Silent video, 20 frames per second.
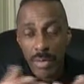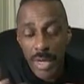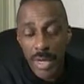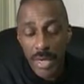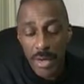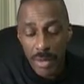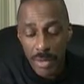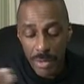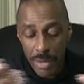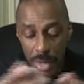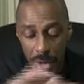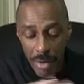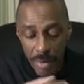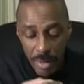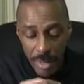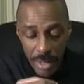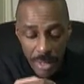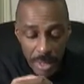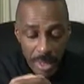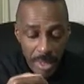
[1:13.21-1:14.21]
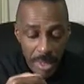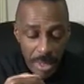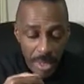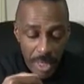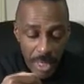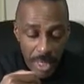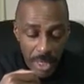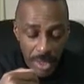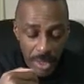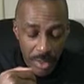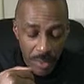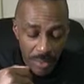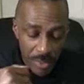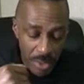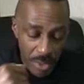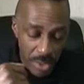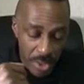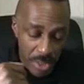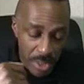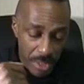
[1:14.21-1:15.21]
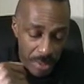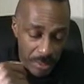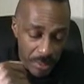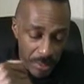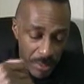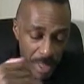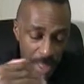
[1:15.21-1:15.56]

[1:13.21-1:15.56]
here on out into the future.